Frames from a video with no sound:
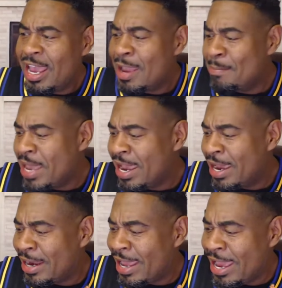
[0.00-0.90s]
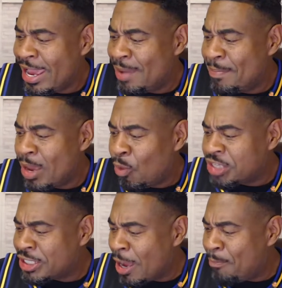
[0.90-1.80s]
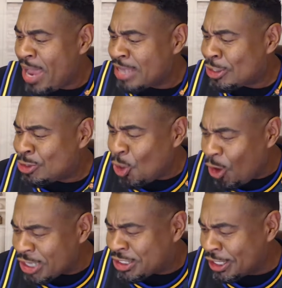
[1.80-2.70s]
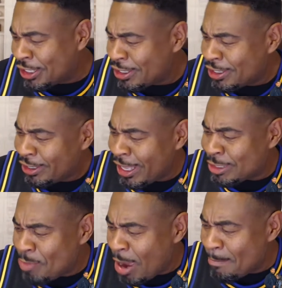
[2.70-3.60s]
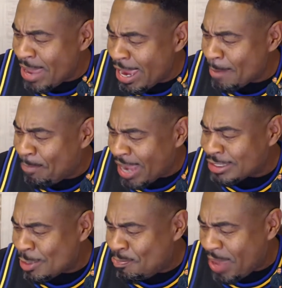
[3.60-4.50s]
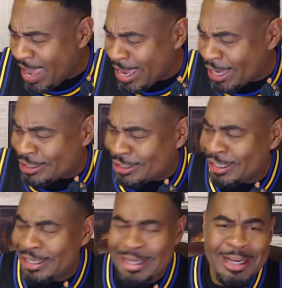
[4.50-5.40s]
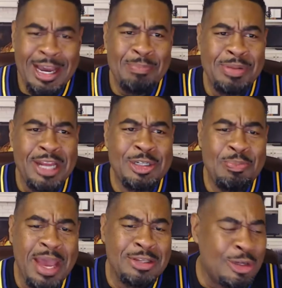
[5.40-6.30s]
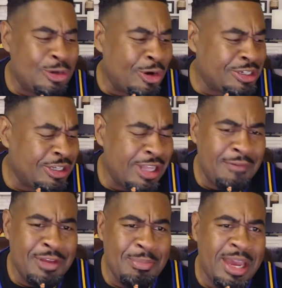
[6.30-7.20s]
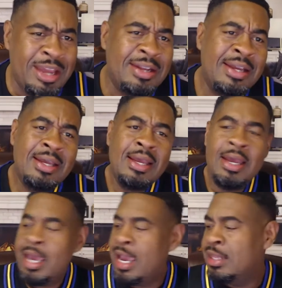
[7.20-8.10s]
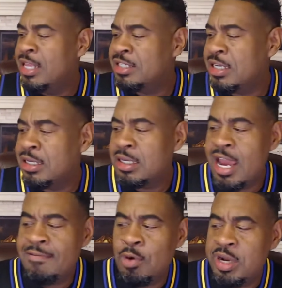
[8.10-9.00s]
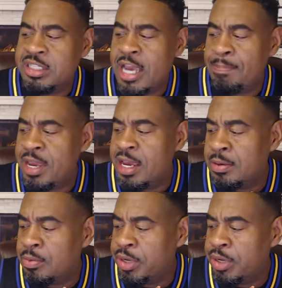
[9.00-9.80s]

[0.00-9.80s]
Amen. Amen. What's up, Pastor Dorsey? That's my man, Pots and Pans. God bless you, Pastor Dorsey. Love you, man. Hey, listen, everyone tap in.